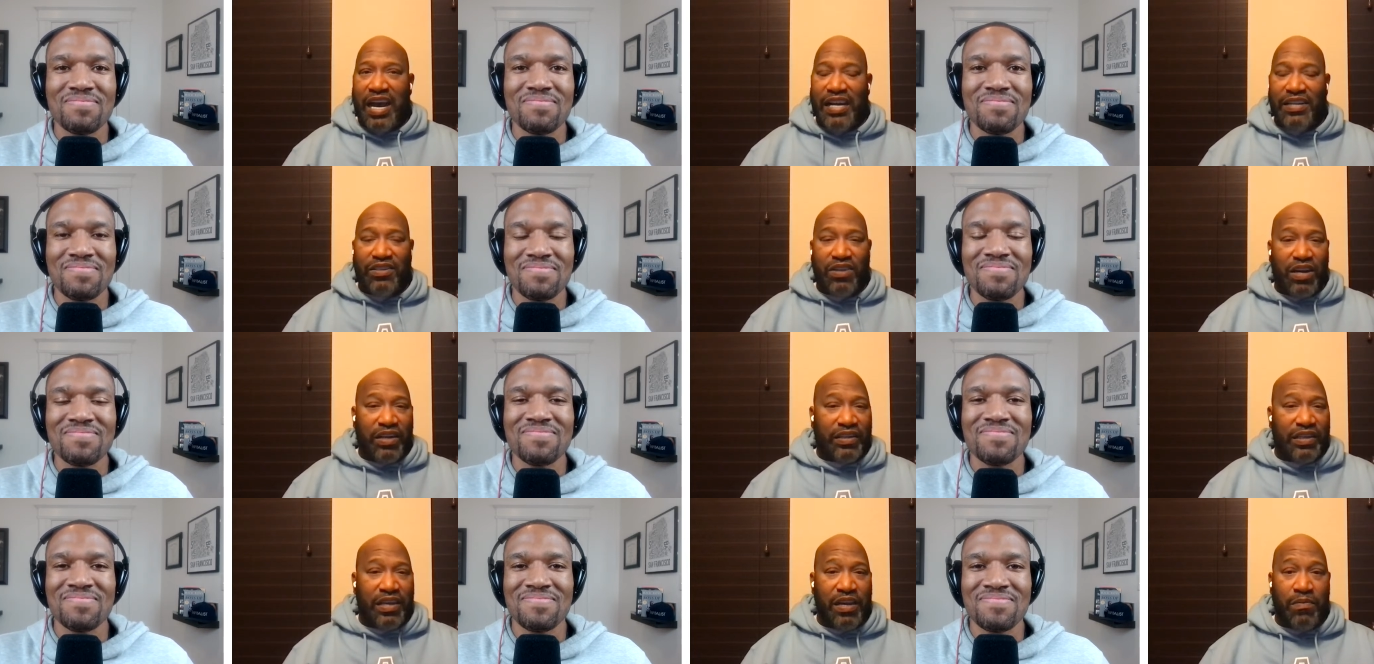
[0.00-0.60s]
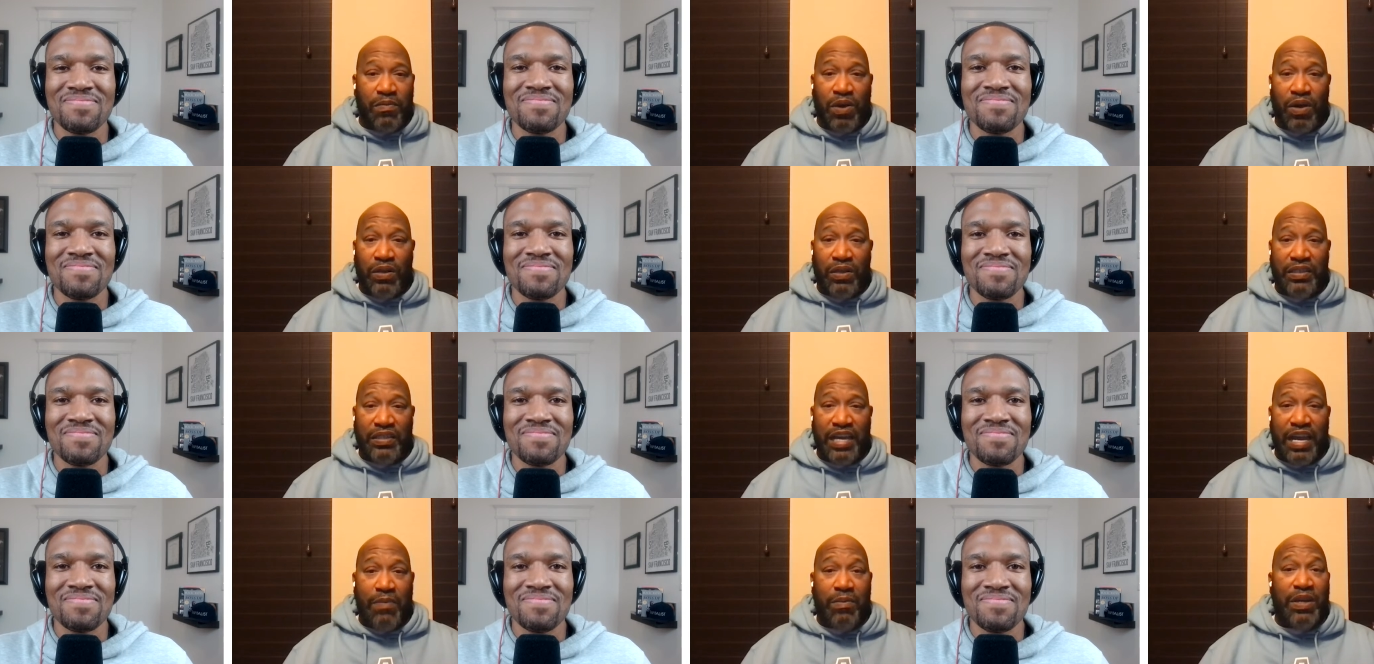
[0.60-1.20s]
Speaker 1: I talk to him all the
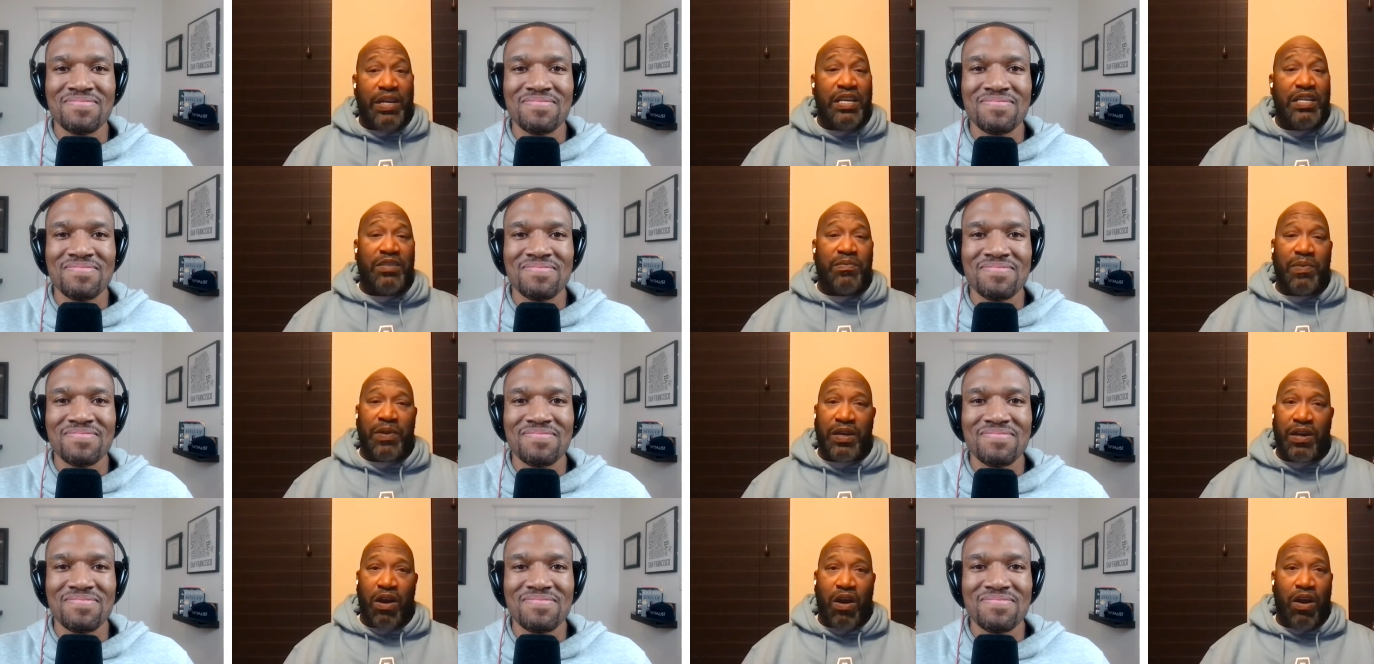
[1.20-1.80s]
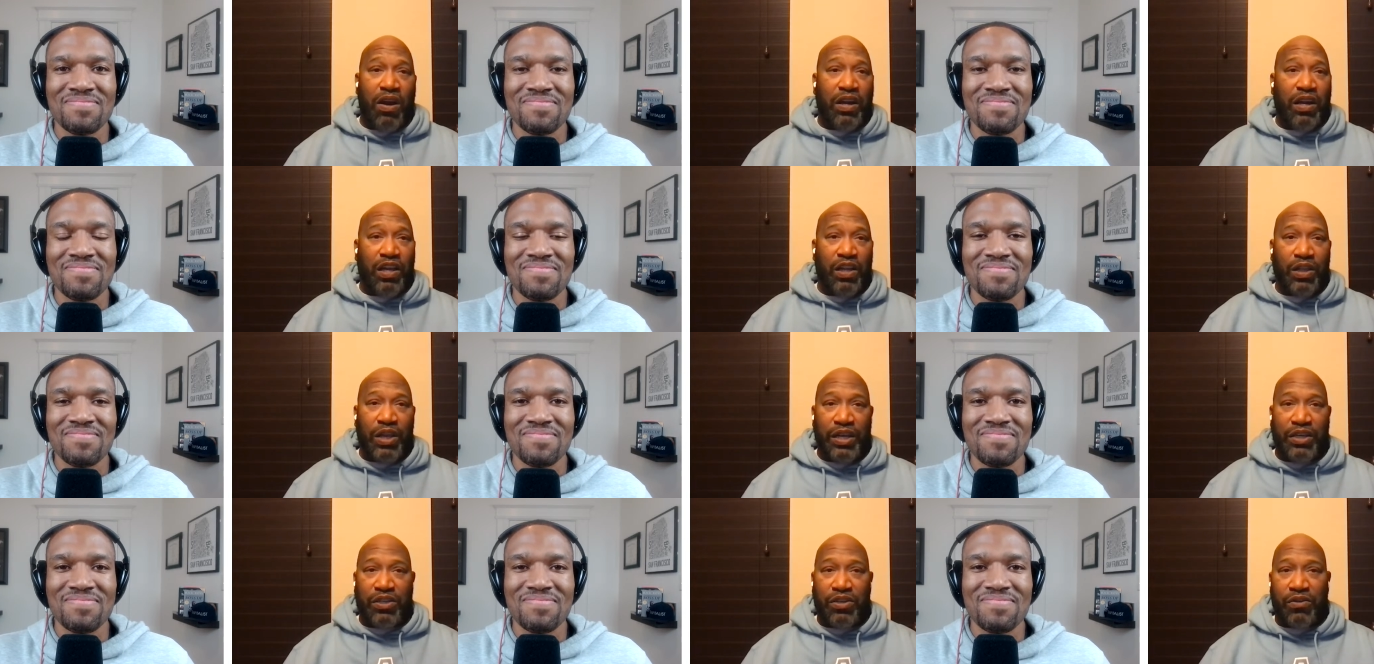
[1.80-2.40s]
time, and he's been an art
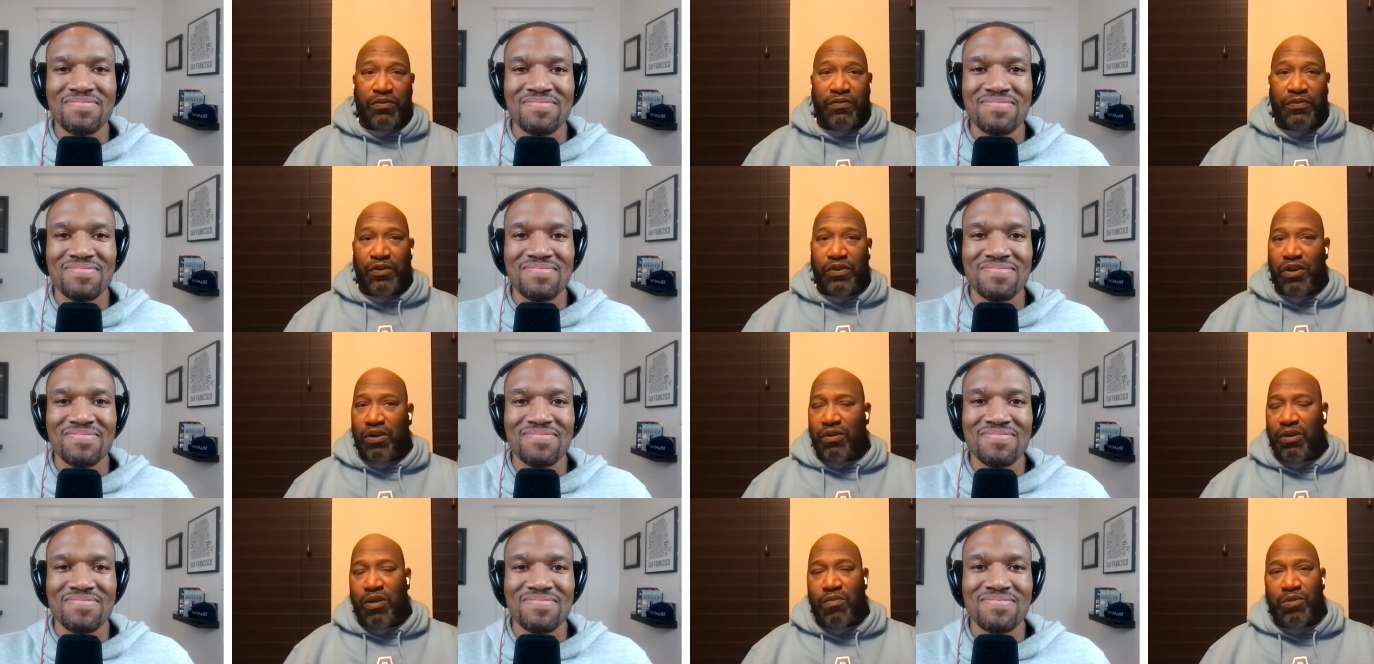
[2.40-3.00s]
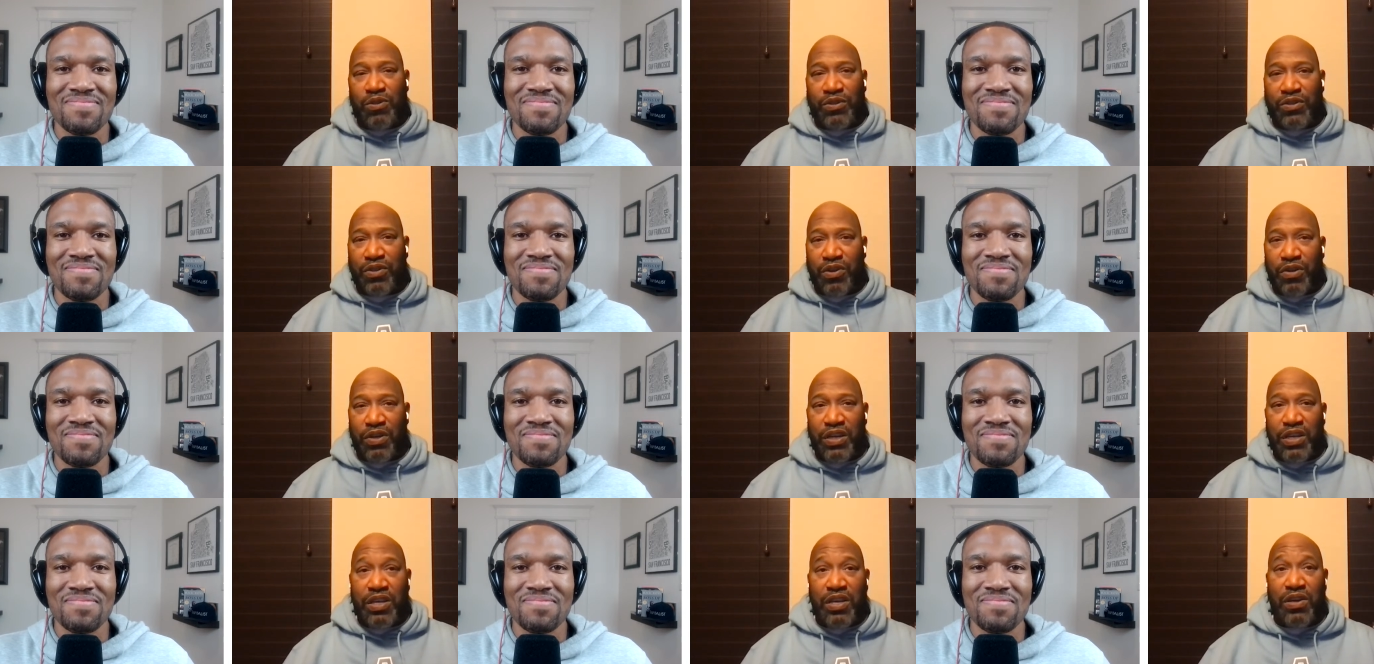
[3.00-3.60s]
collector for almost
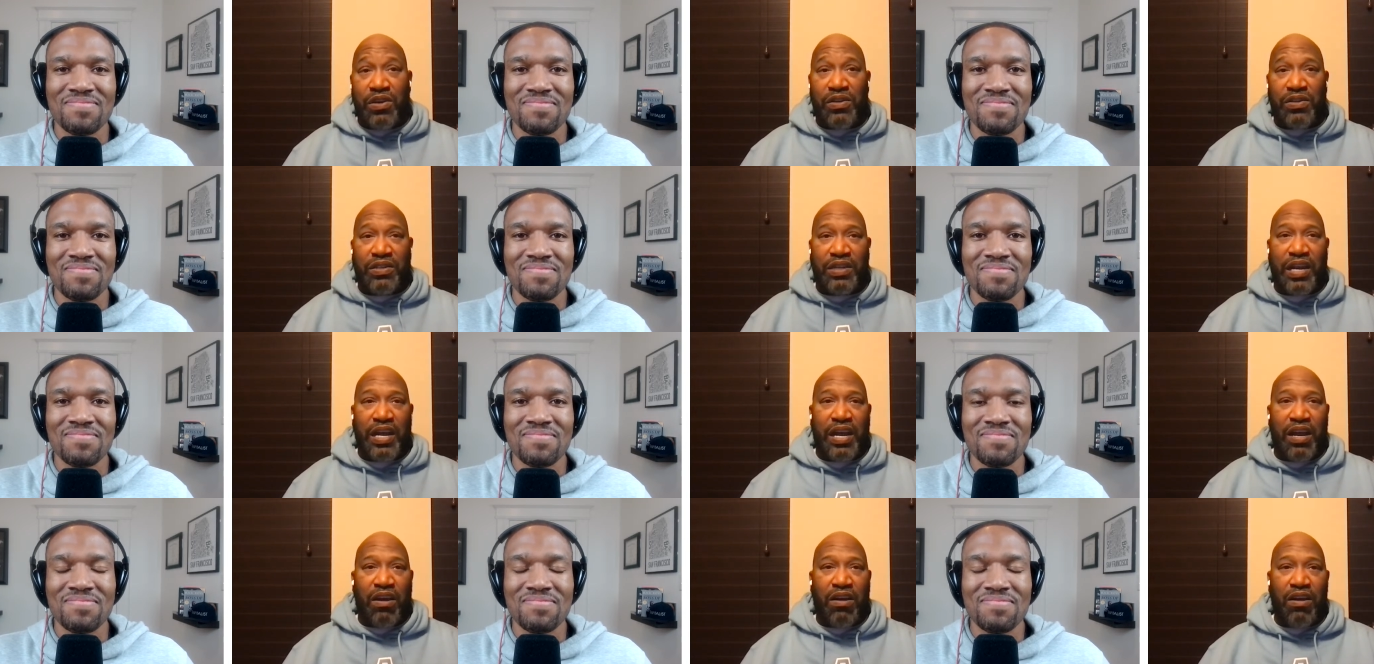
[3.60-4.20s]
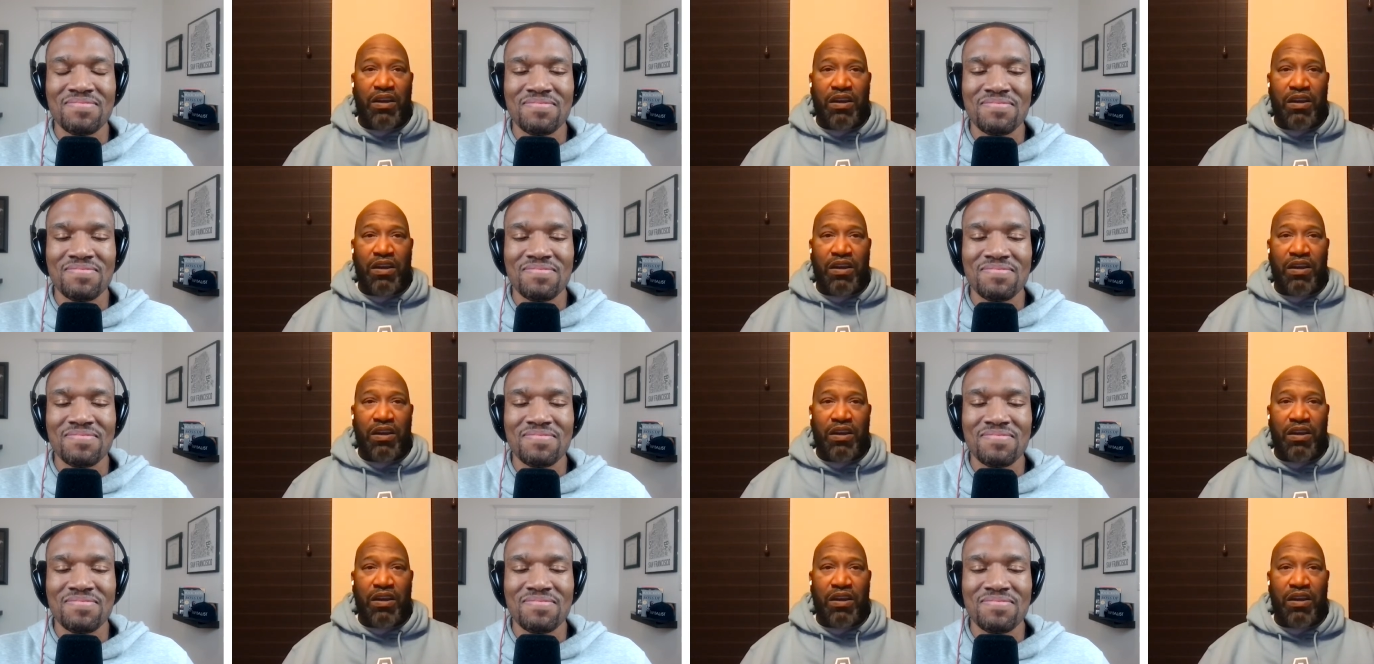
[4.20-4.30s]
30 years now